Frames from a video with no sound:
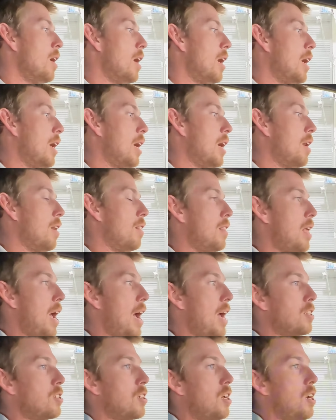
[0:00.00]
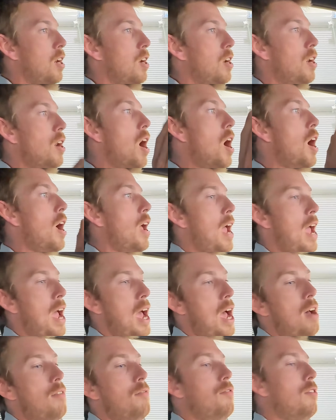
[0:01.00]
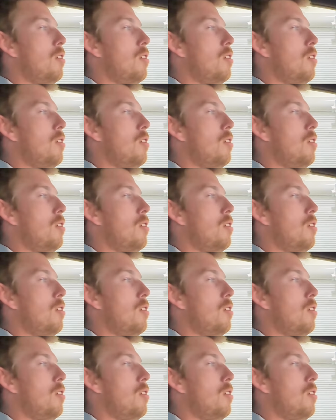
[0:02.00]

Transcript: And that's going to not have,